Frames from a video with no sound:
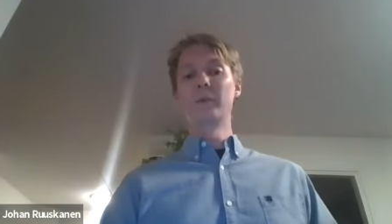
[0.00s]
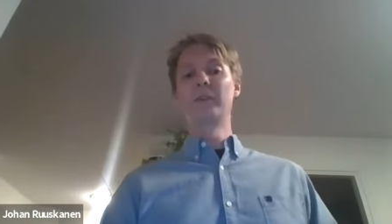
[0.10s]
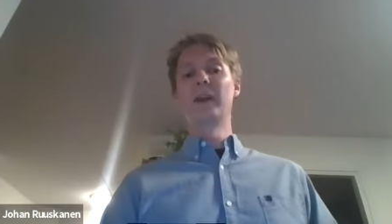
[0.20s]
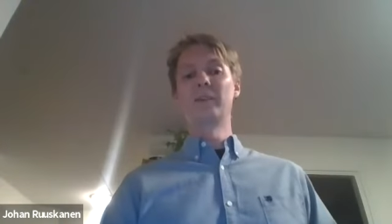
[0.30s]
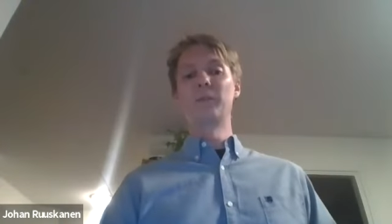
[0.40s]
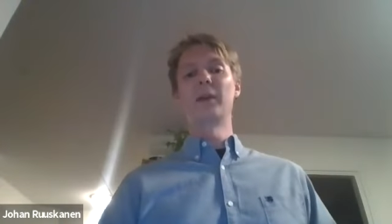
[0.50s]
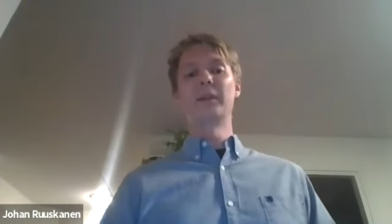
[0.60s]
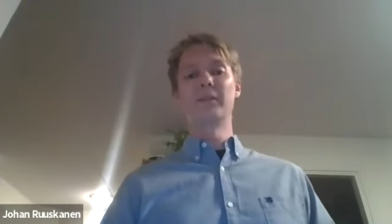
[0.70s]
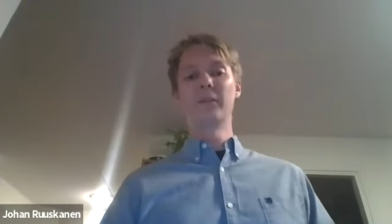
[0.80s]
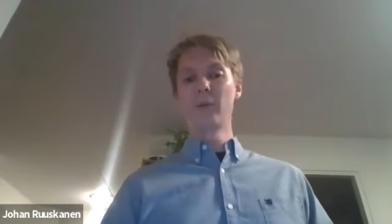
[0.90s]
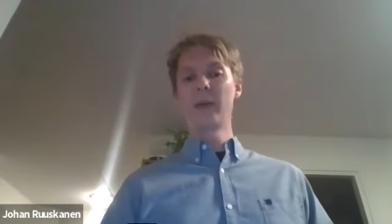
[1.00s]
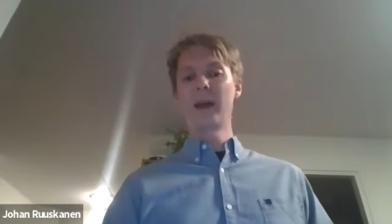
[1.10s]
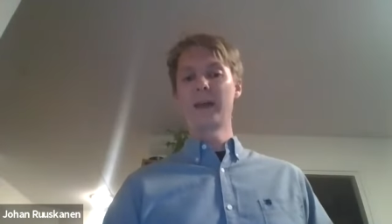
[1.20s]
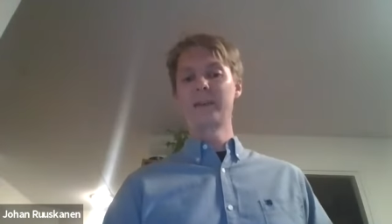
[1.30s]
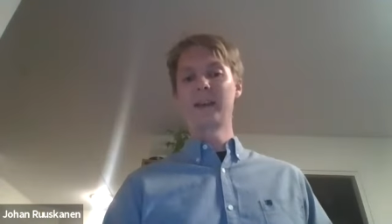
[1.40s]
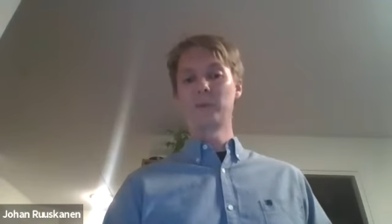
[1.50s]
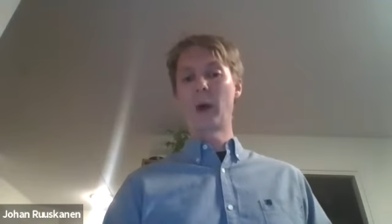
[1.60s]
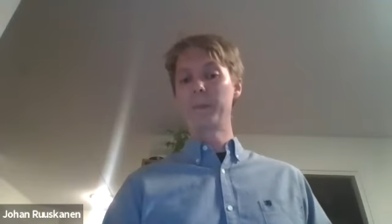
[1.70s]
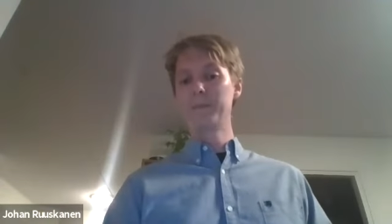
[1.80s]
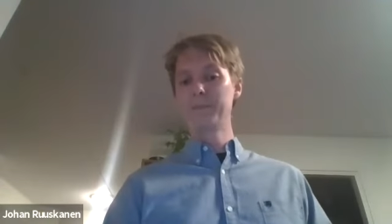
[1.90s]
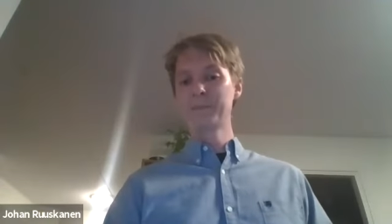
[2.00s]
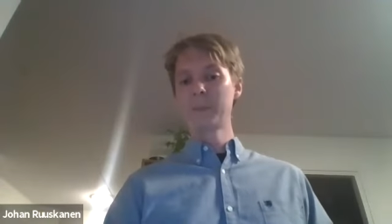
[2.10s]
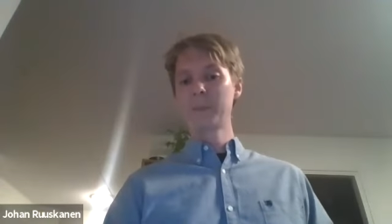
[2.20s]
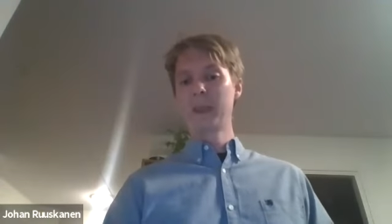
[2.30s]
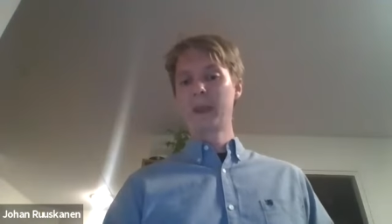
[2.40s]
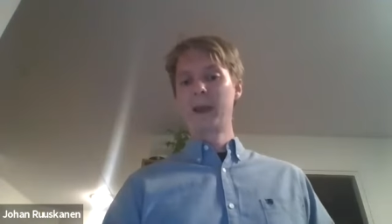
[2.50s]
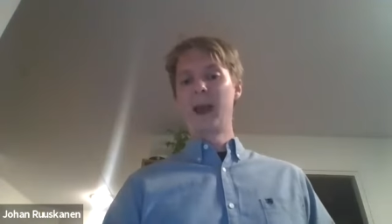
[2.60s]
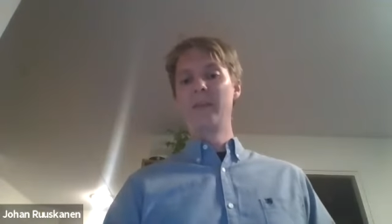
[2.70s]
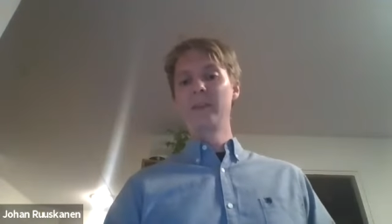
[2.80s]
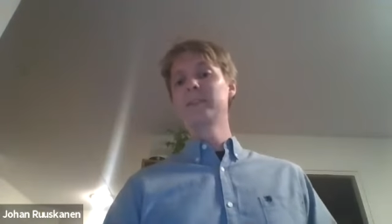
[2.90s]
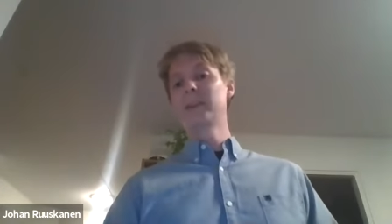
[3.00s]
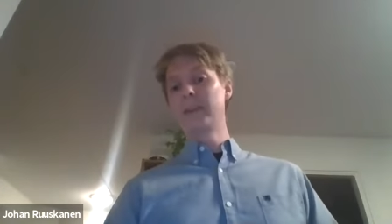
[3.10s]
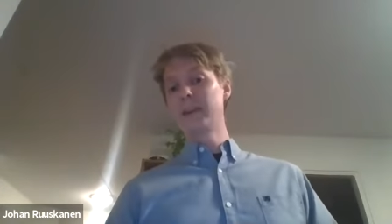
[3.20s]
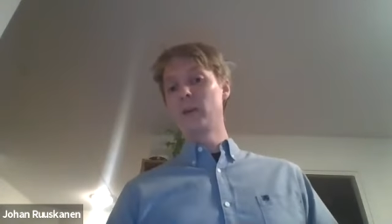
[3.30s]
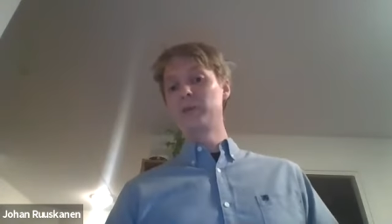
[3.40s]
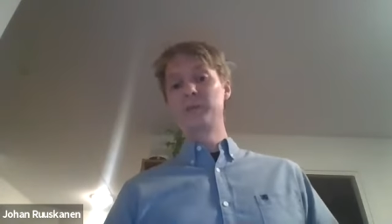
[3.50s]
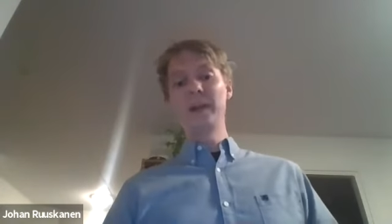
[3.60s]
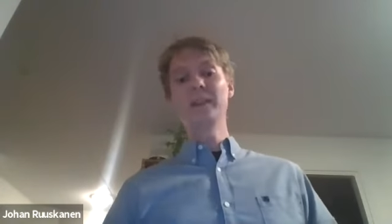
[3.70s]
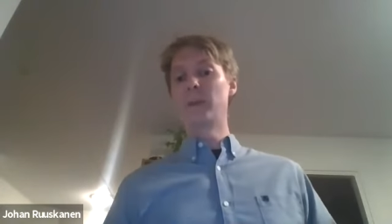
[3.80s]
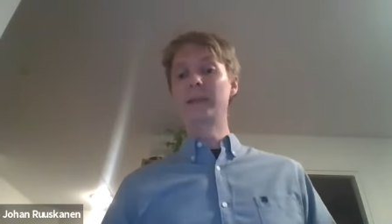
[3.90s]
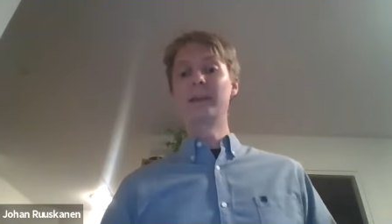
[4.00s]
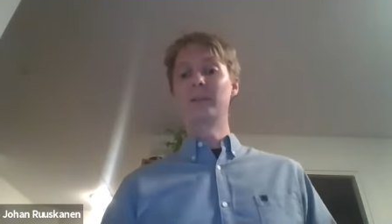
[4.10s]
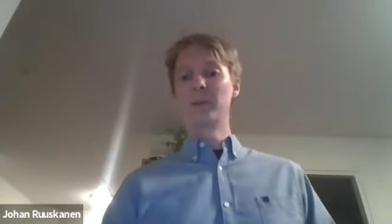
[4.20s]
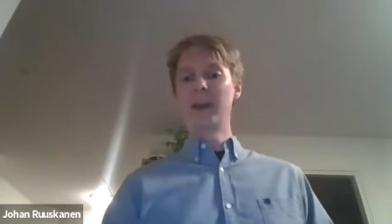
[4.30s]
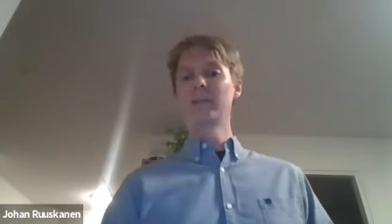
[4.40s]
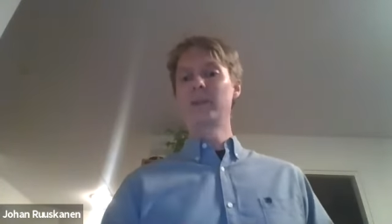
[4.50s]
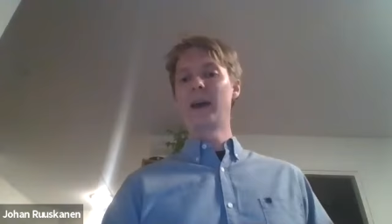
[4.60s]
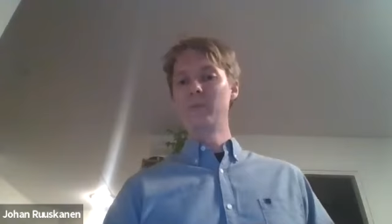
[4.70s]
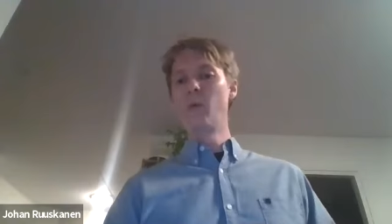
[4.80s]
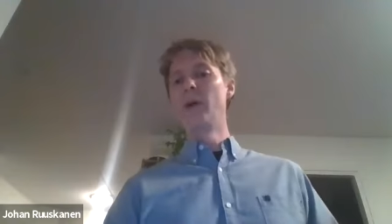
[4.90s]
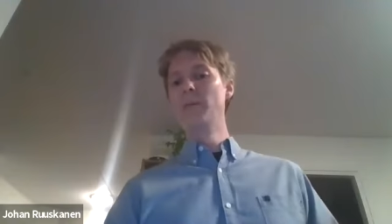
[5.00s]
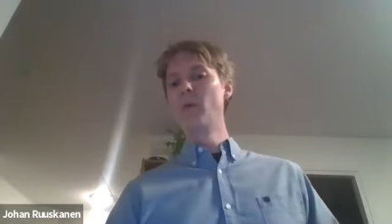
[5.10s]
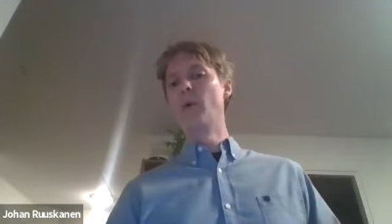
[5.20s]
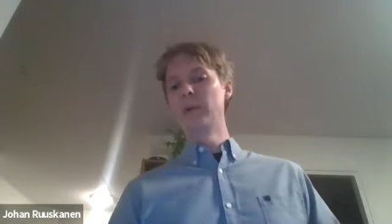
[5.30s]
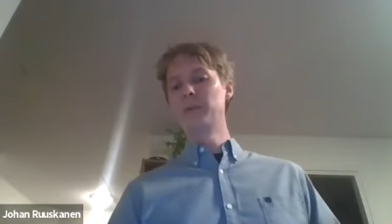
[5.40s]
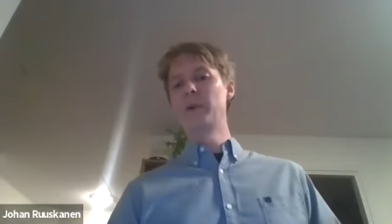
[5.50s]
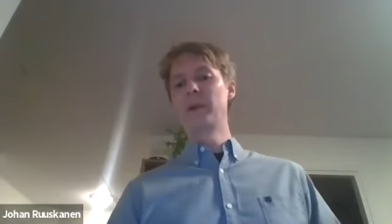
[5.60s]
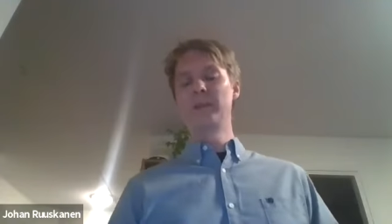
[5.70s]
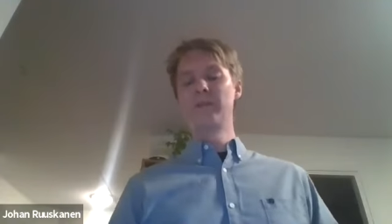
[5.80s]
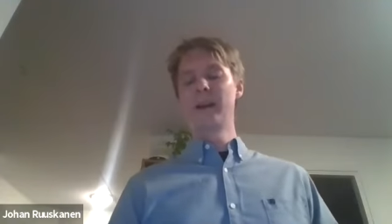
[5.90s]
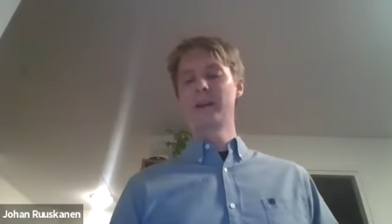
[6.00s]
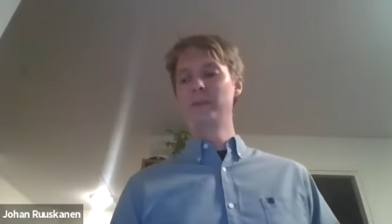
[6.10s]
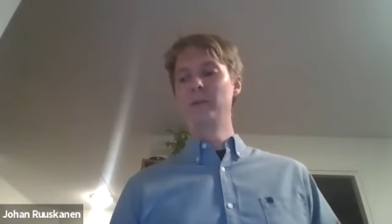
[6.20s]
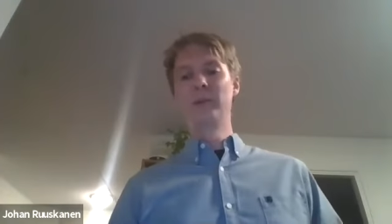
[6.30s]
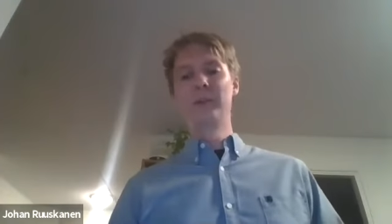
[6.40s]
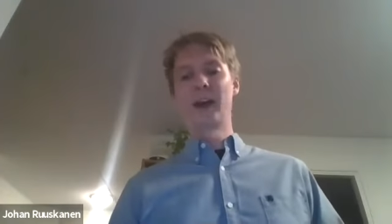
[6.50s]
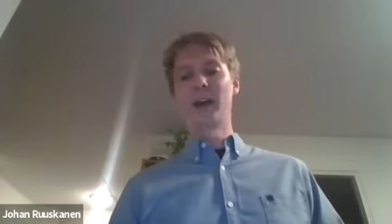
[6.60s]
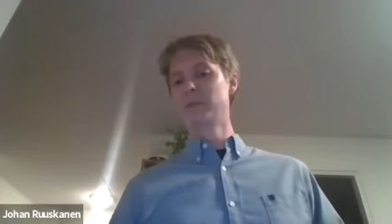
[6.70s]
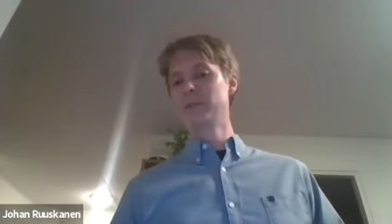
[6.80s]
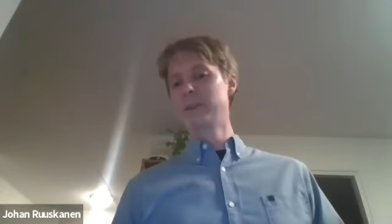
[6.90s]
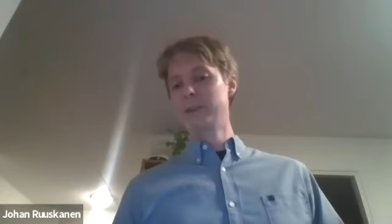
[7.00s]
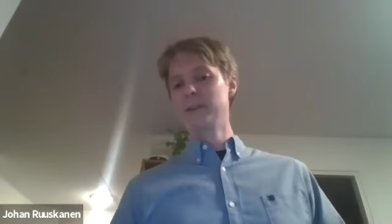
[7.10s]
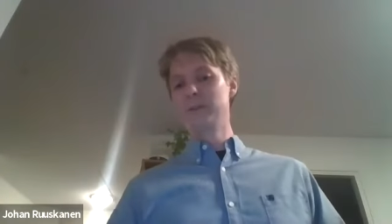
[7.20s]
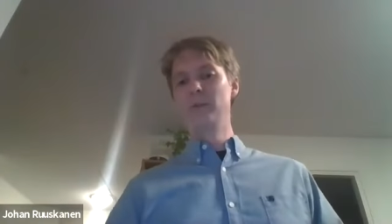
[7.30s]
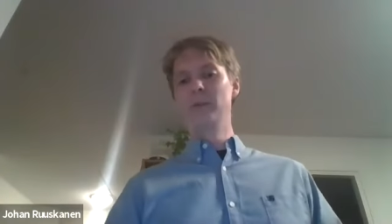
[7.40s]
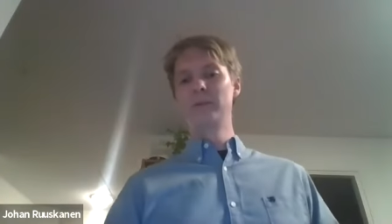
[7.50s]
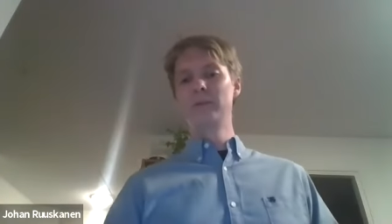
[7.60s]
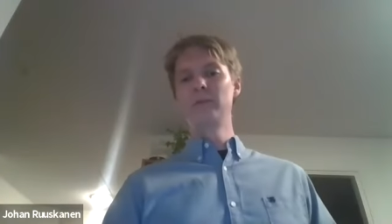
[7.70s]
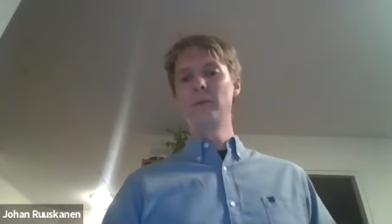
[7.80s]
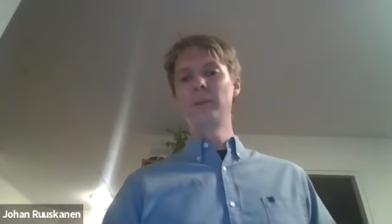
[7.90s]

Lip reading: we send a speculative clone at S1. And this can then also be iterated. So we can actually add more and more speculative execution times to this